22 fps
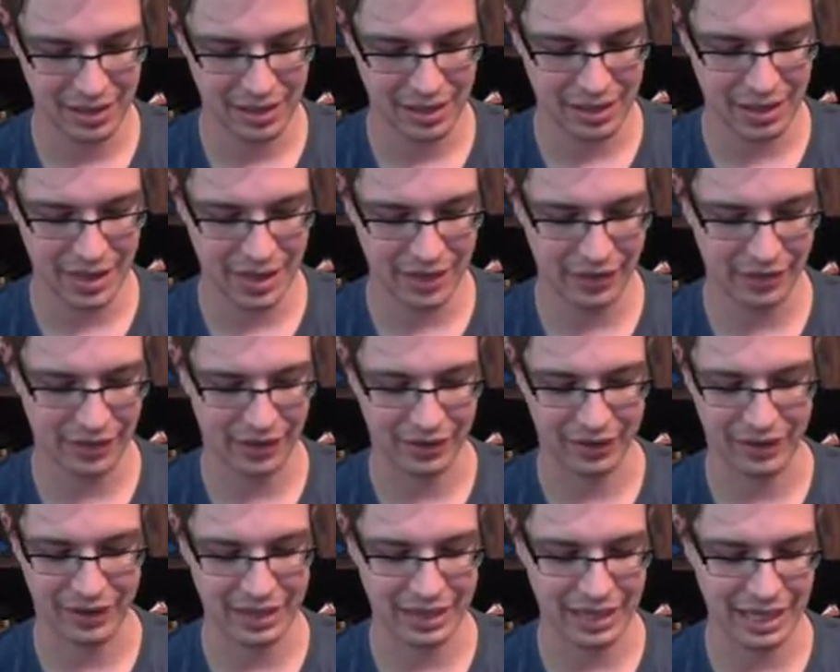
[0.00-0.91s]
Neither,
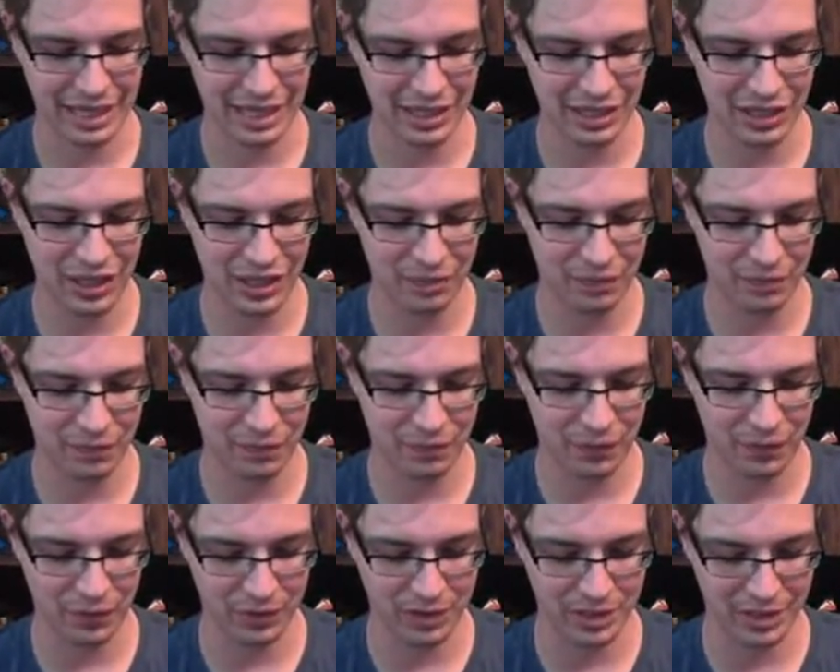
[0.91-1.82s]
because I think Taunt
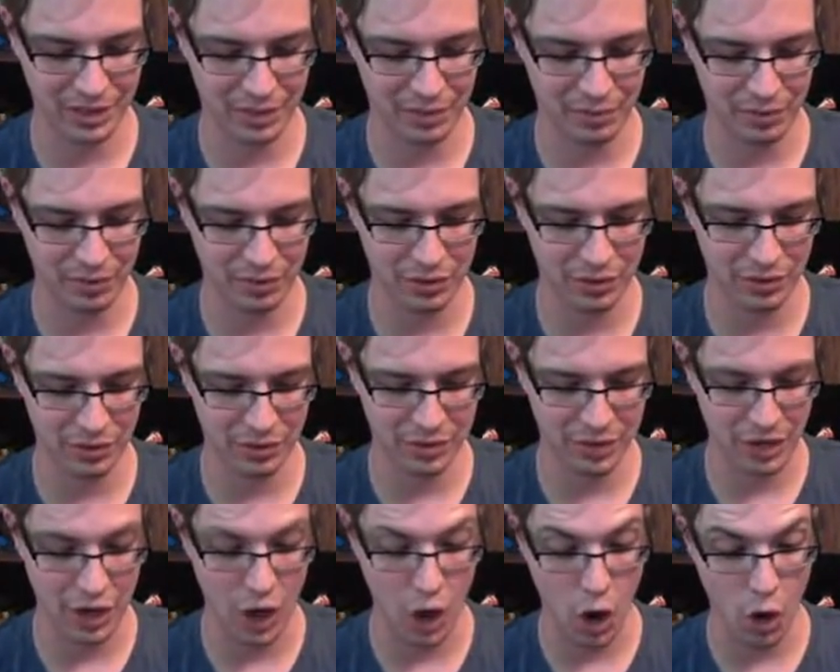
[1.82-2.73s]
forces us both to
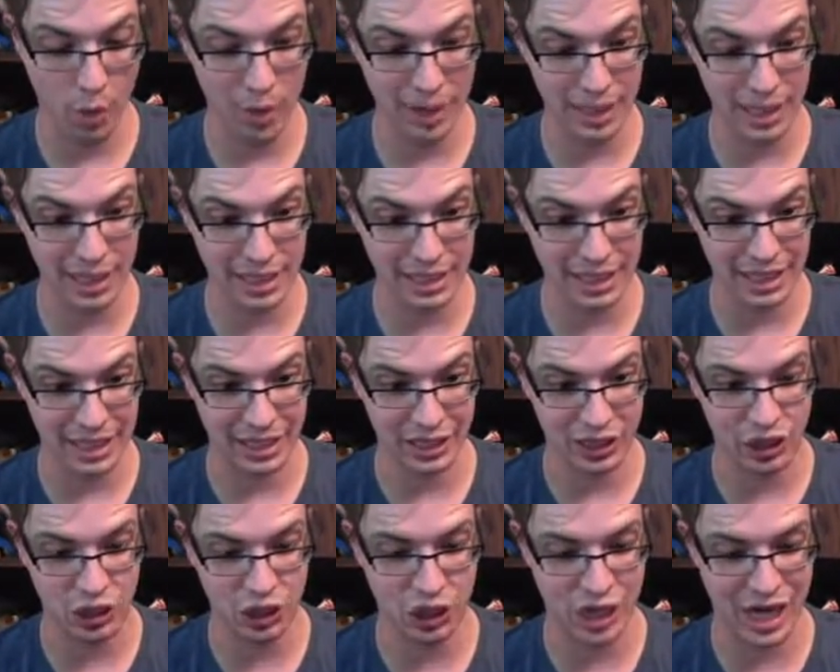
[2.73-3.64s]
reset. No, it doesn't.
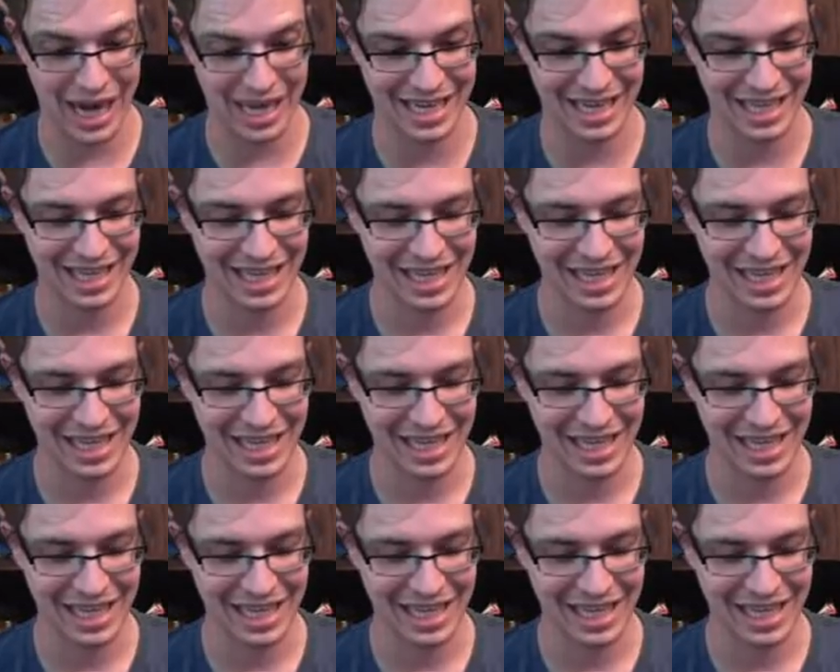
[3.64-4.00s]
Shit.